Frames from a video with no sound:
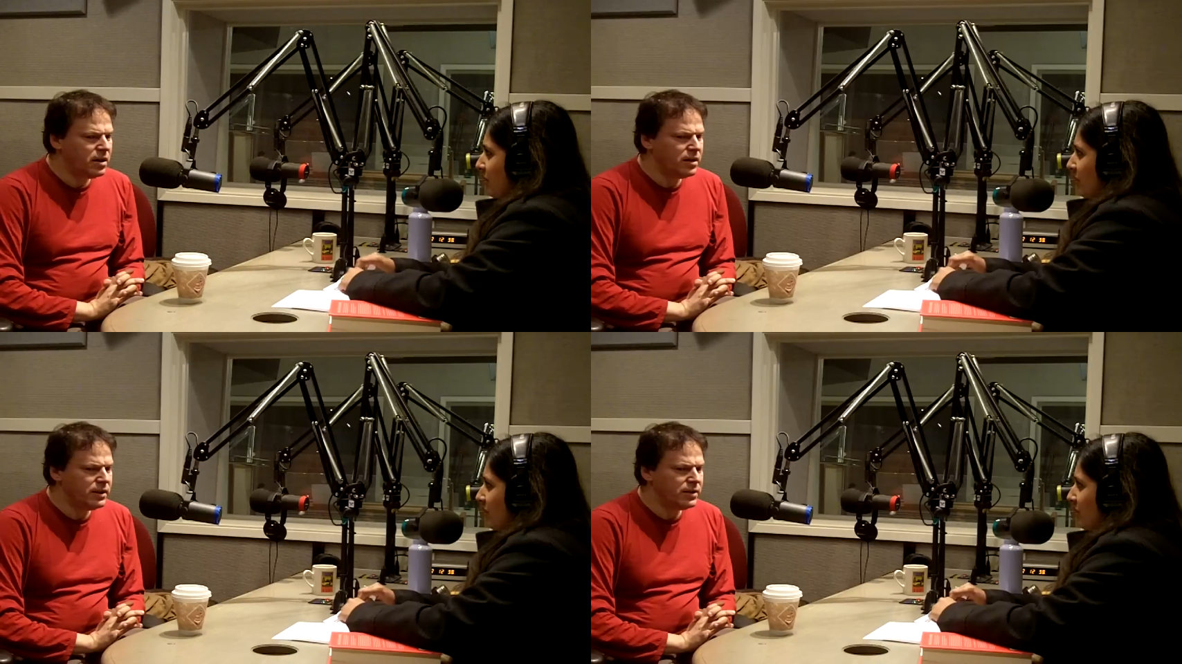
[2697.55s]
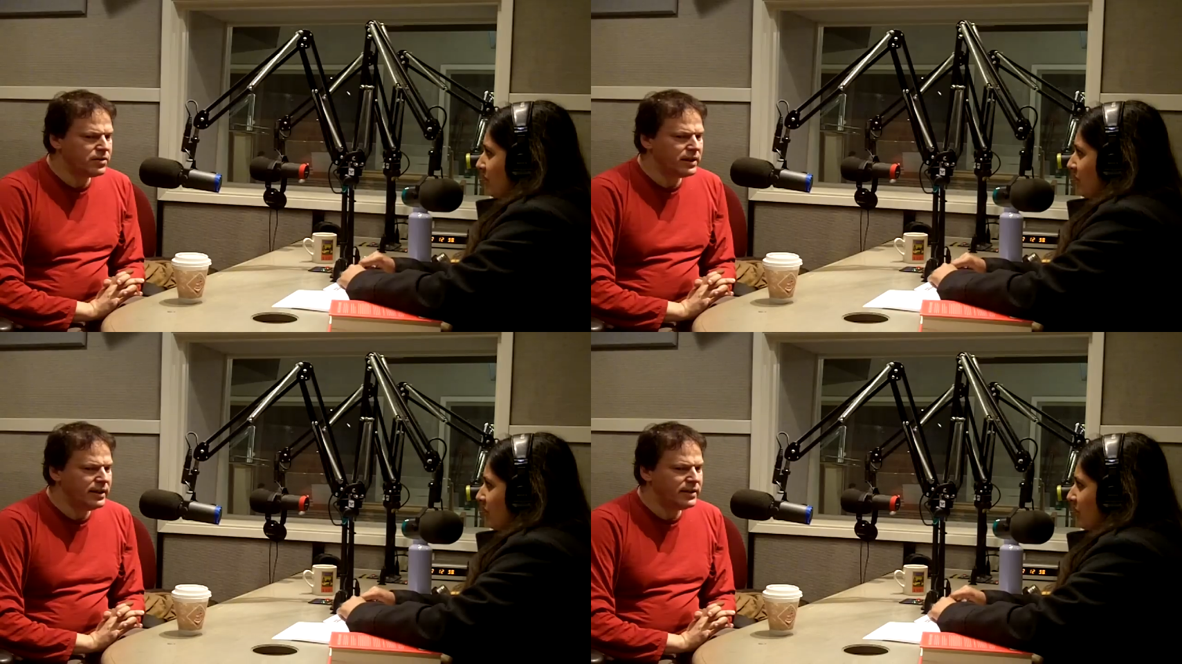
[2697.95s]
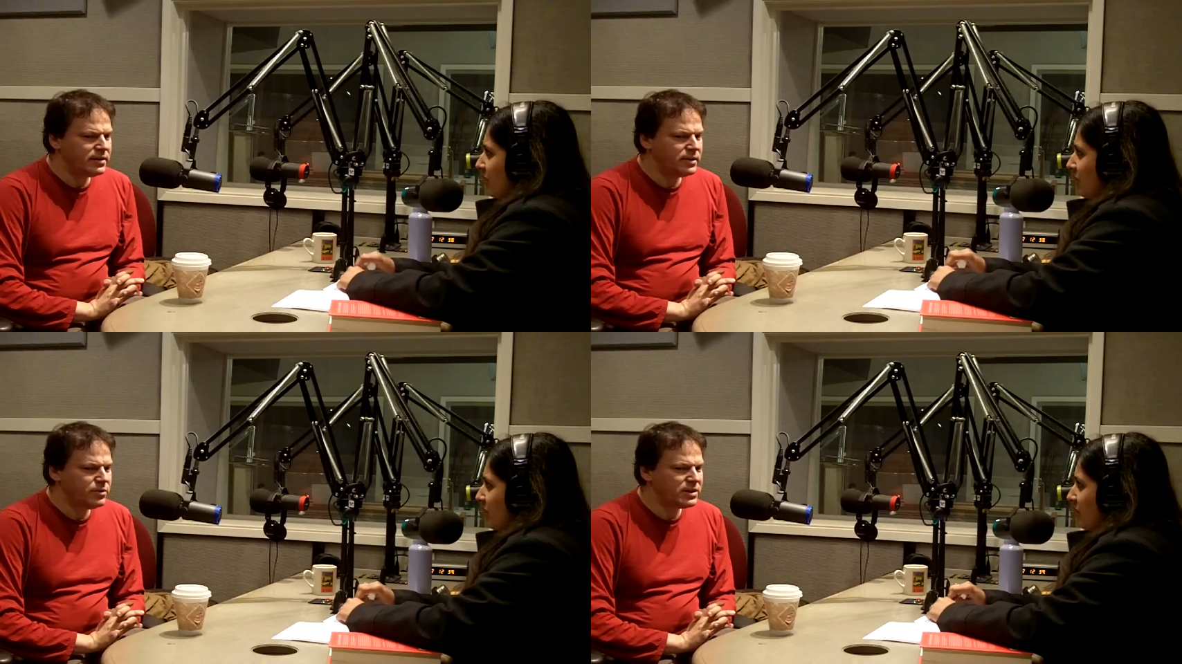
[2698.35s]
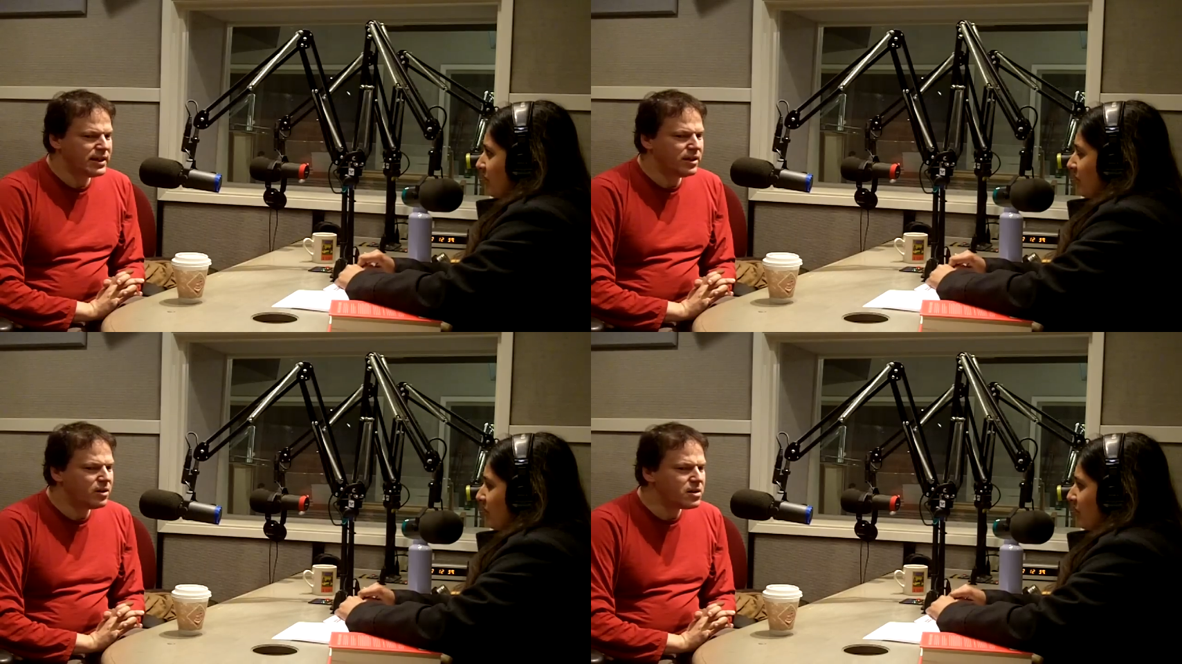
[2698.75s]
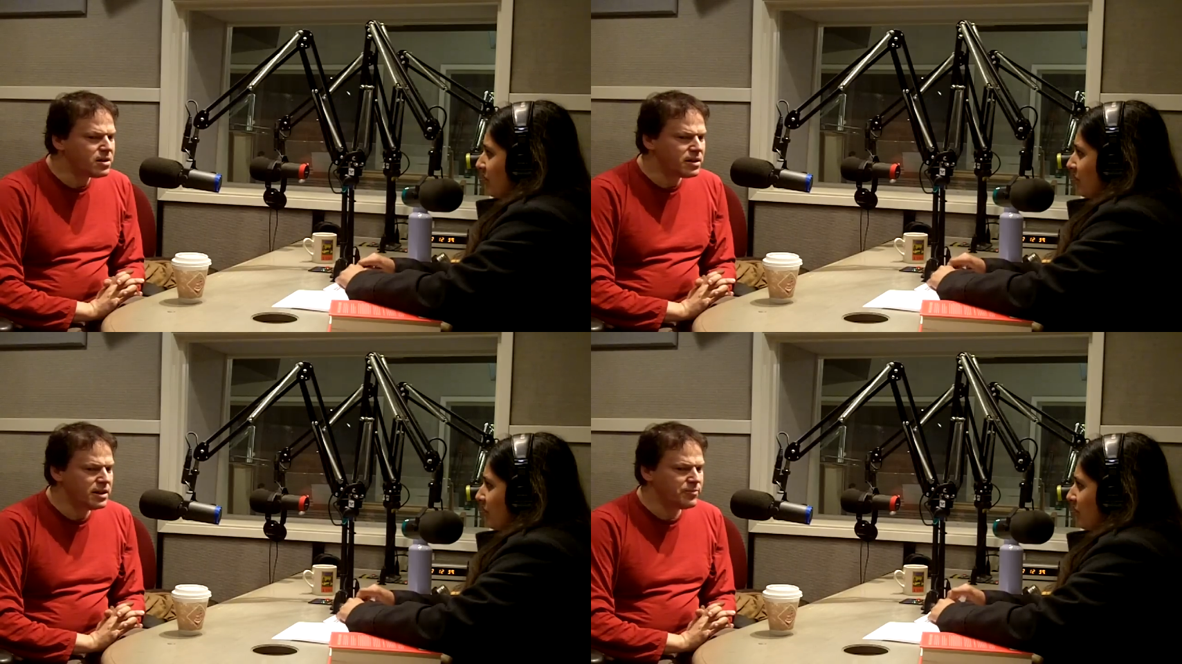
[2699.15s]
Speaker 1: On the other hand, it was kind of
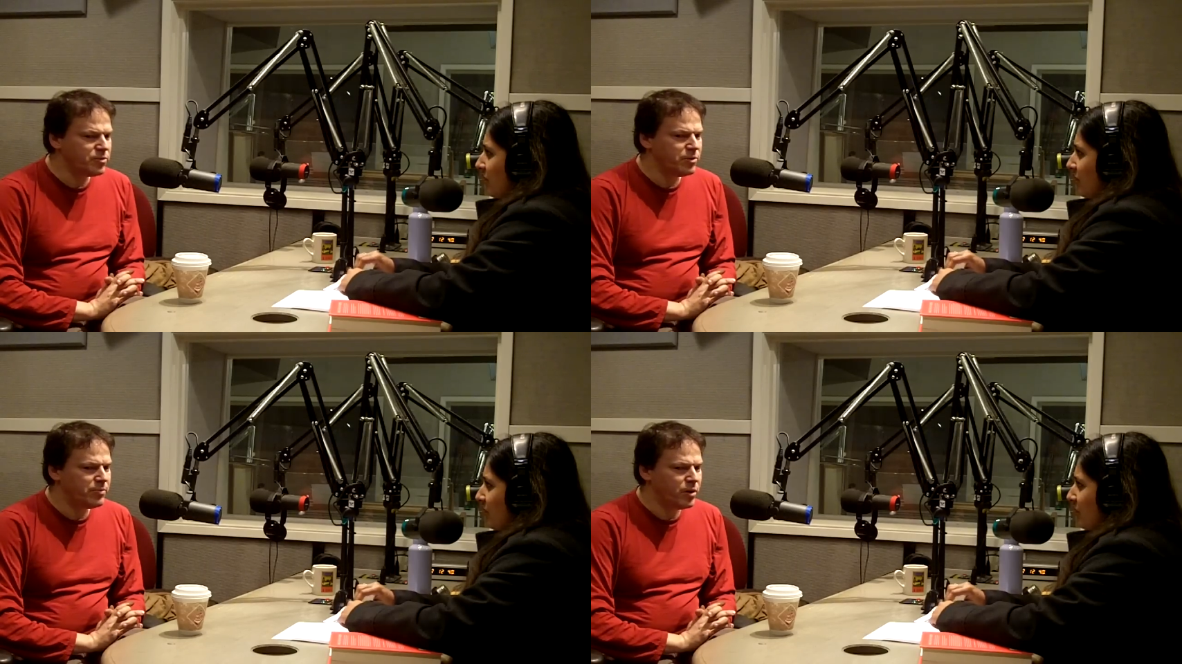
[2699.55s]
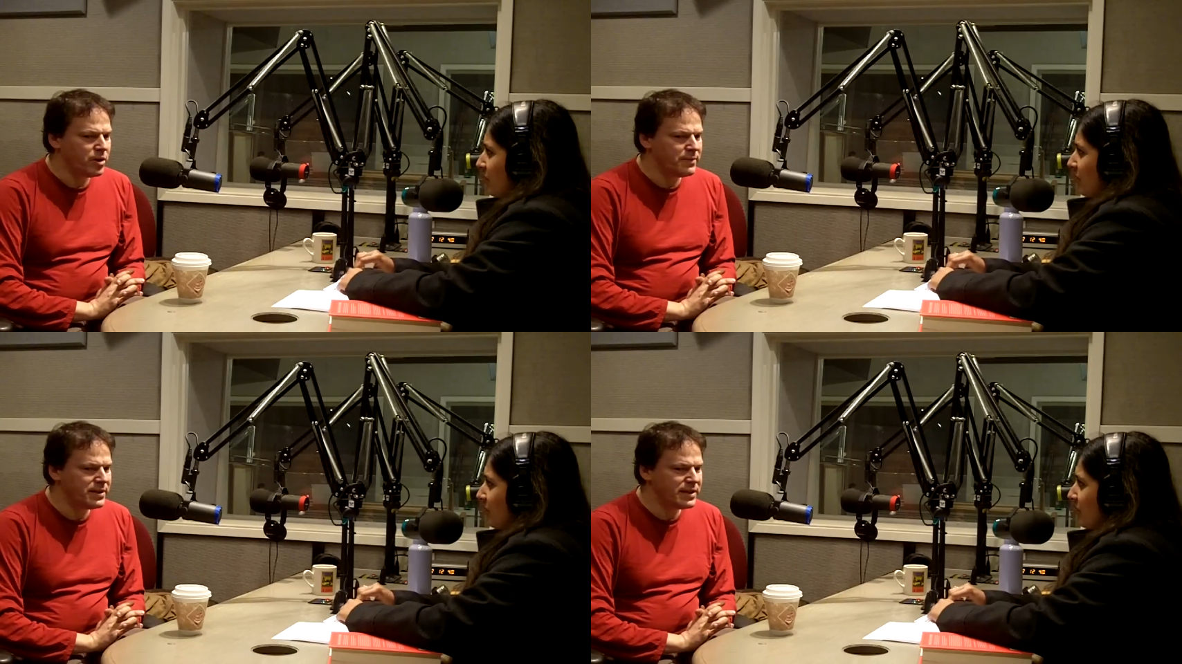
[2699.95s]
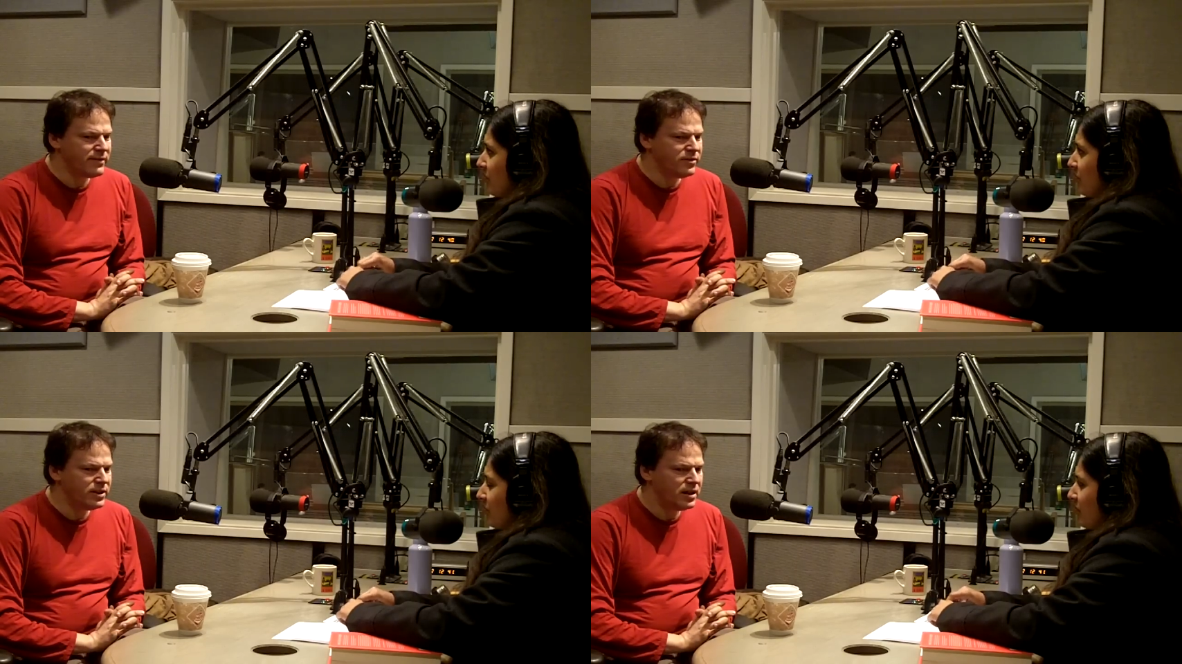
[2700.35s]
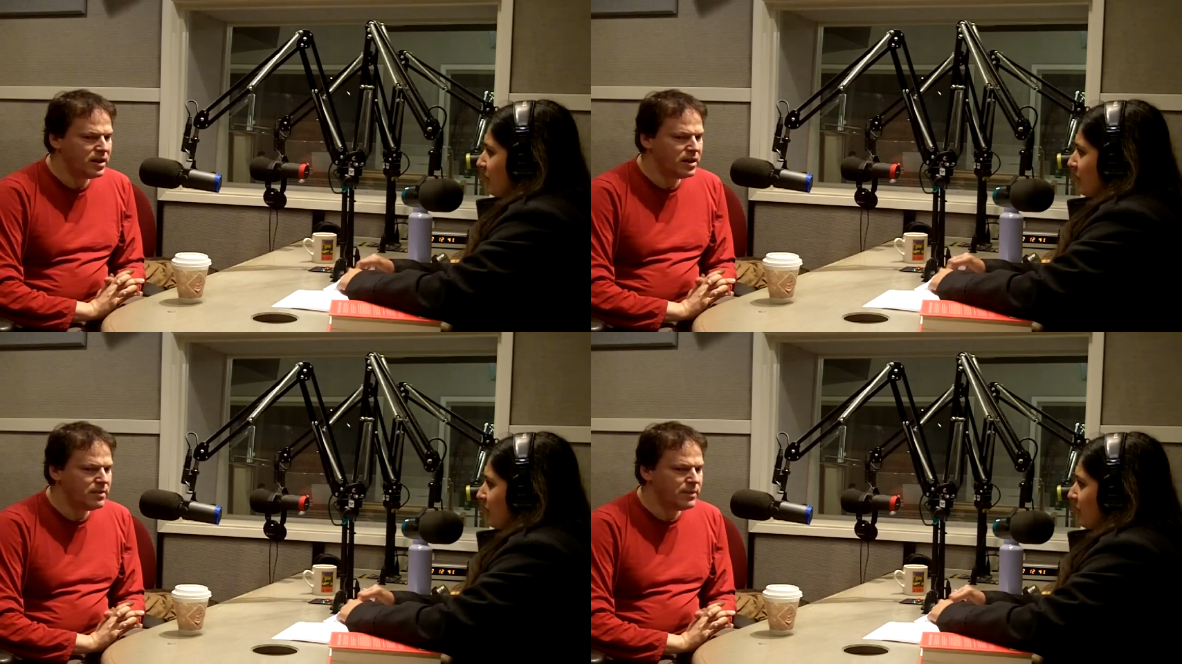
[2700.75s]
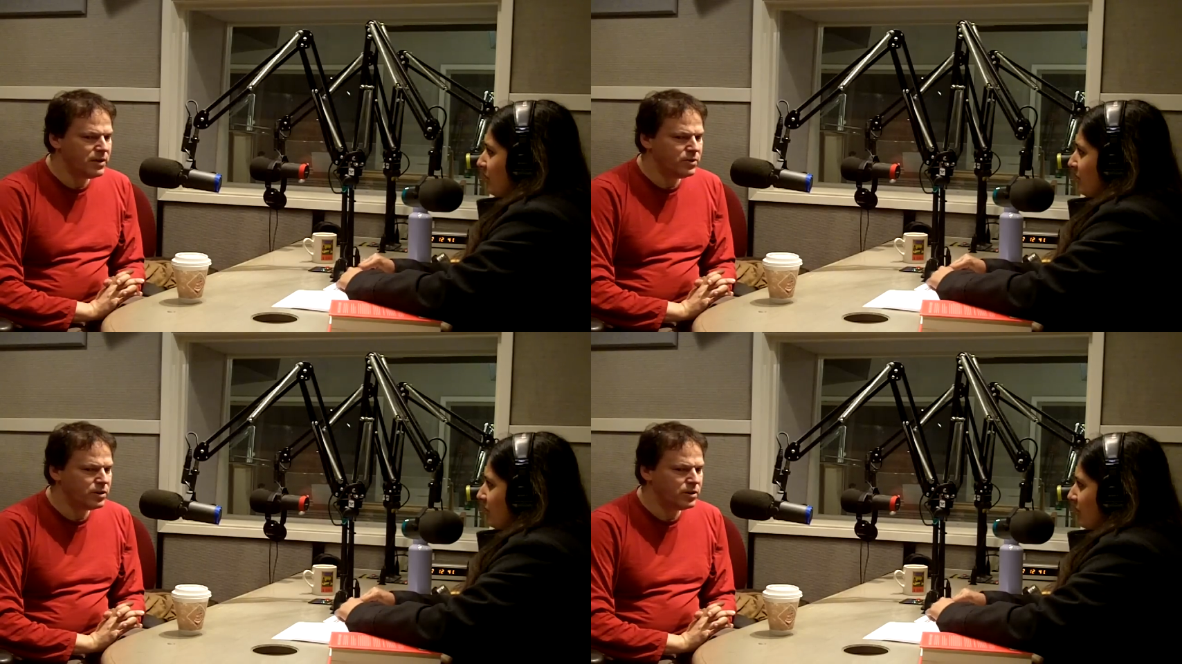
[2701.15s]
hard to keep them apart because every time
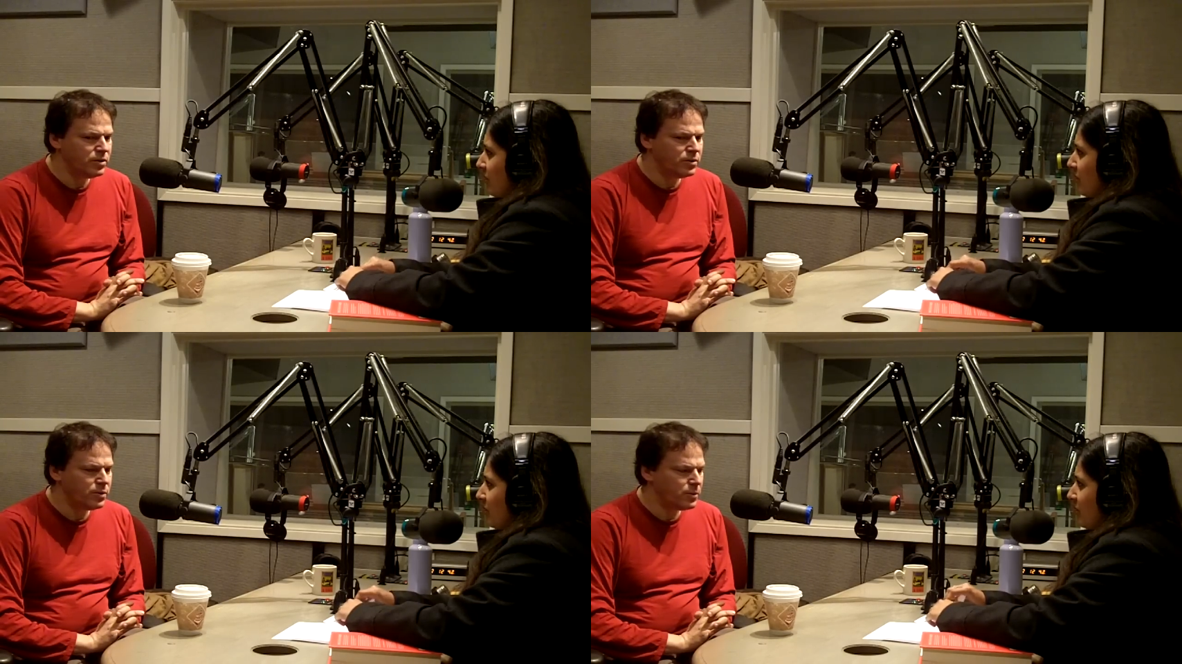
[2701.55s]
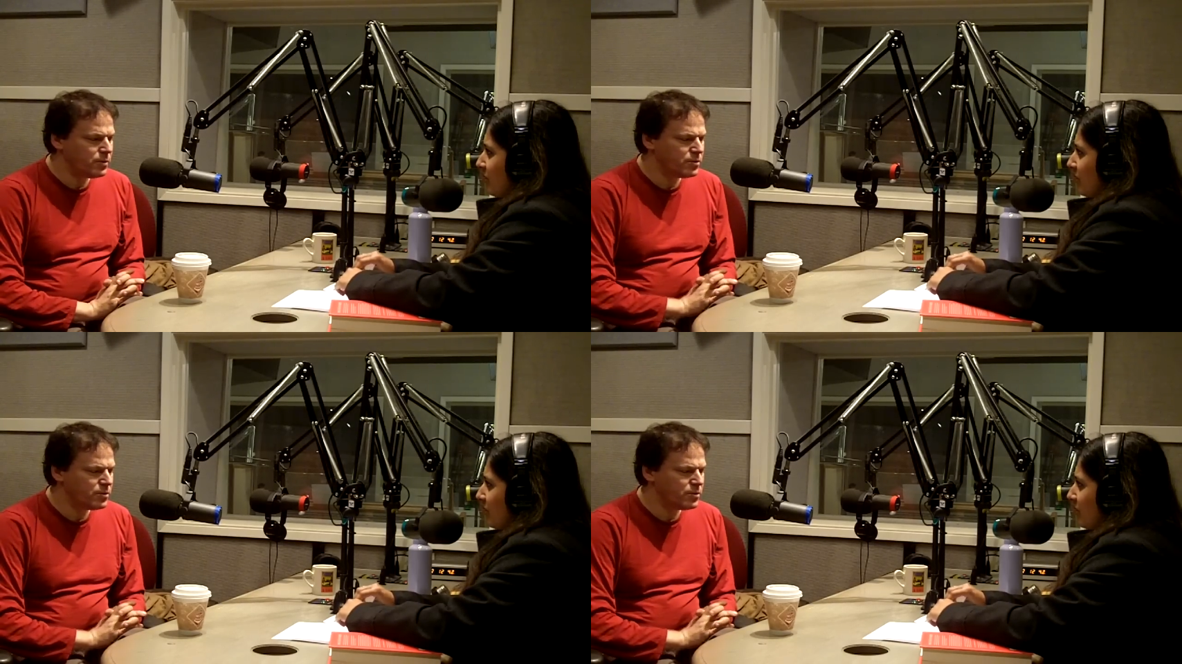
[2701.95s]
I would go to